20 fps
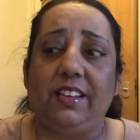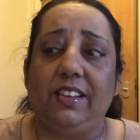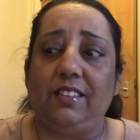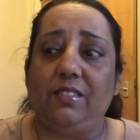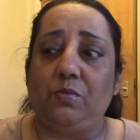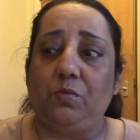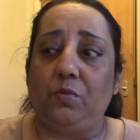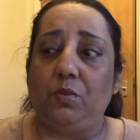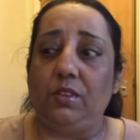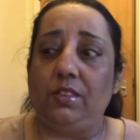
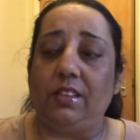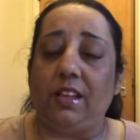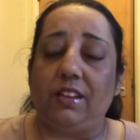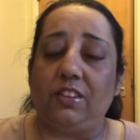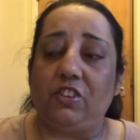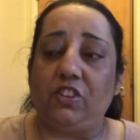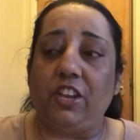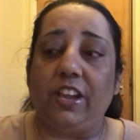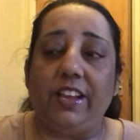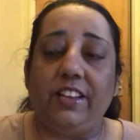it's one
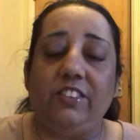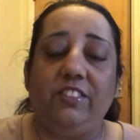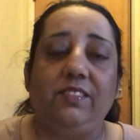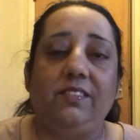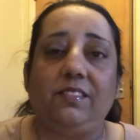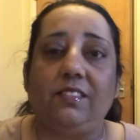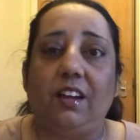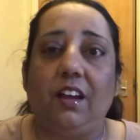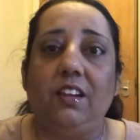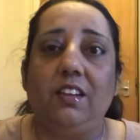that
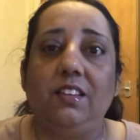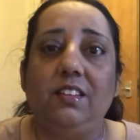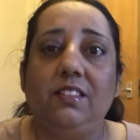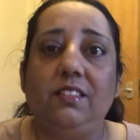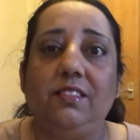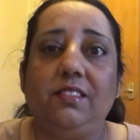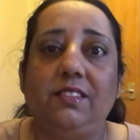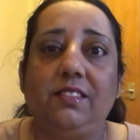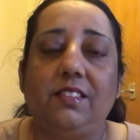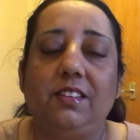changes
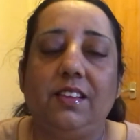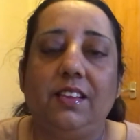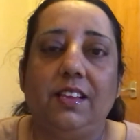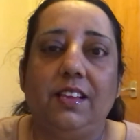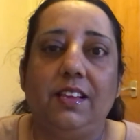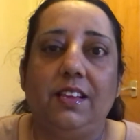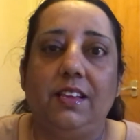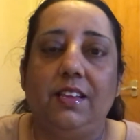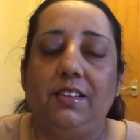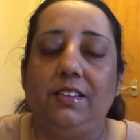colours,
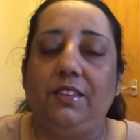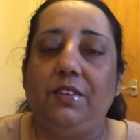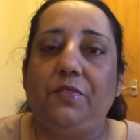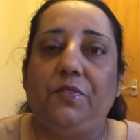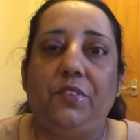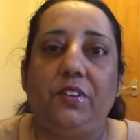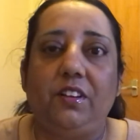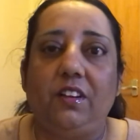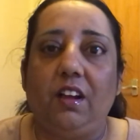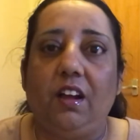
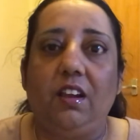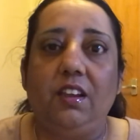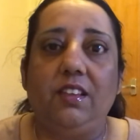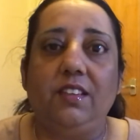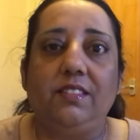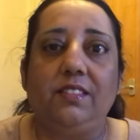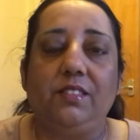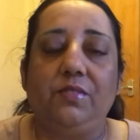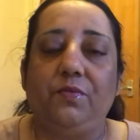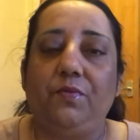different
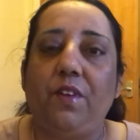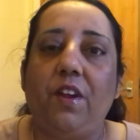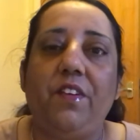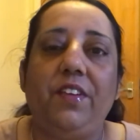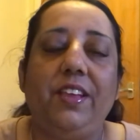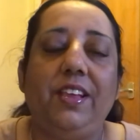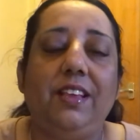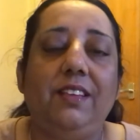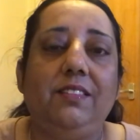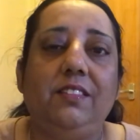colours. It's
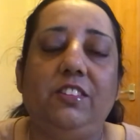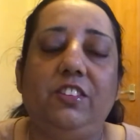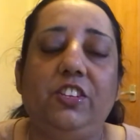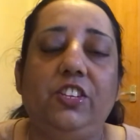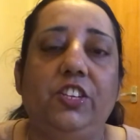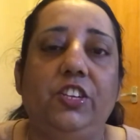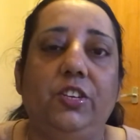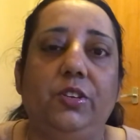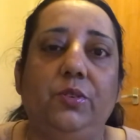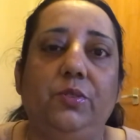very easy to
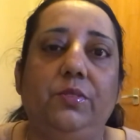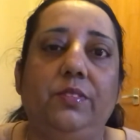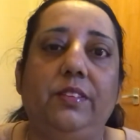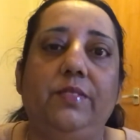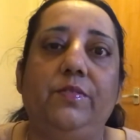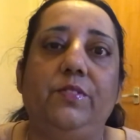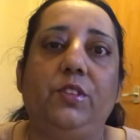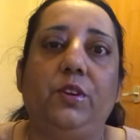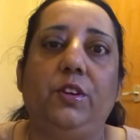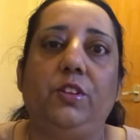use,
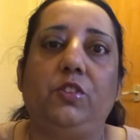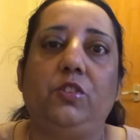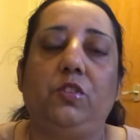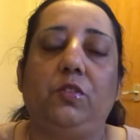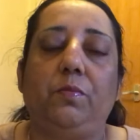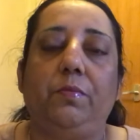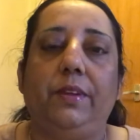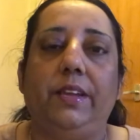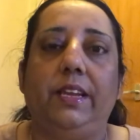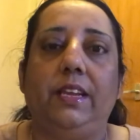even though it
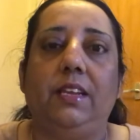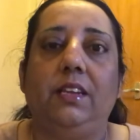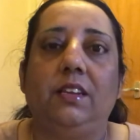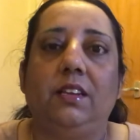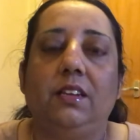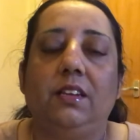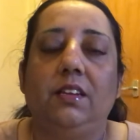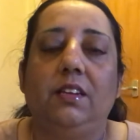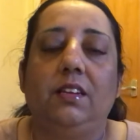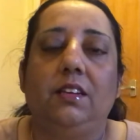took me
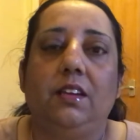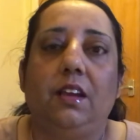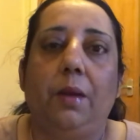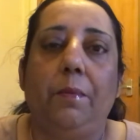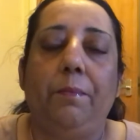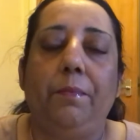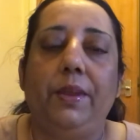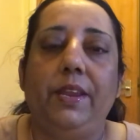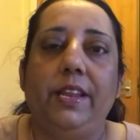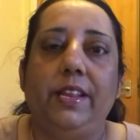a
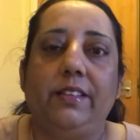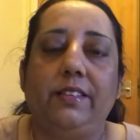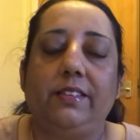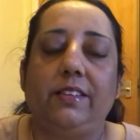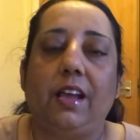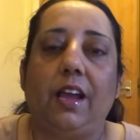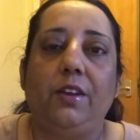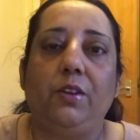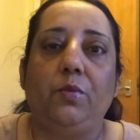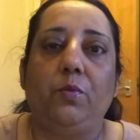minute to
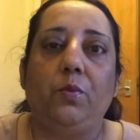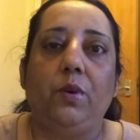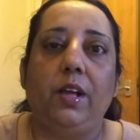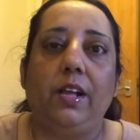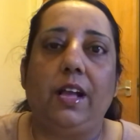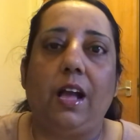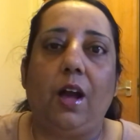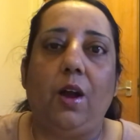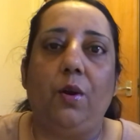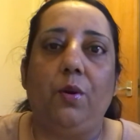kind of
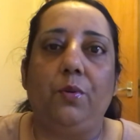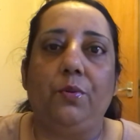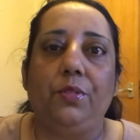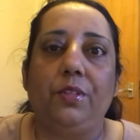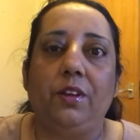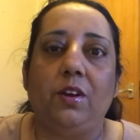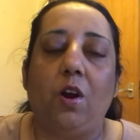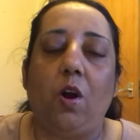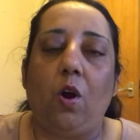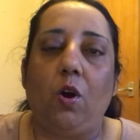work out
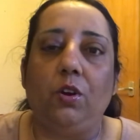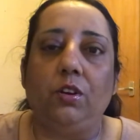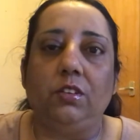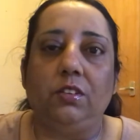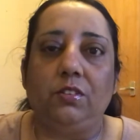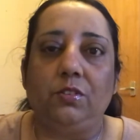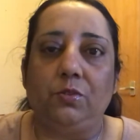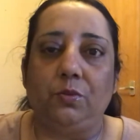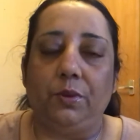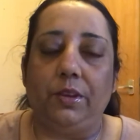the
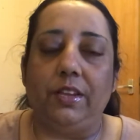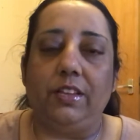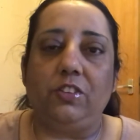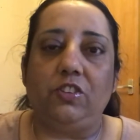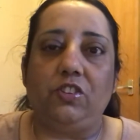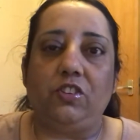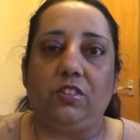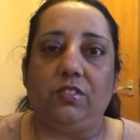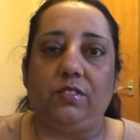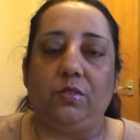on
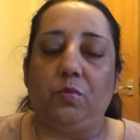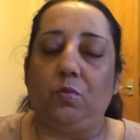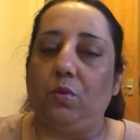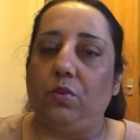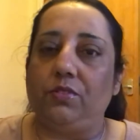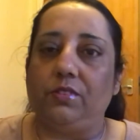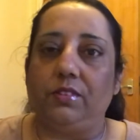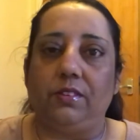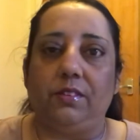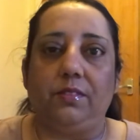switch, because it
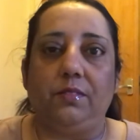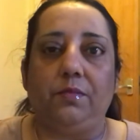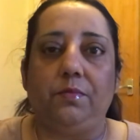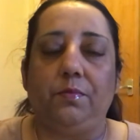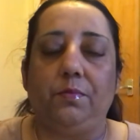wasn't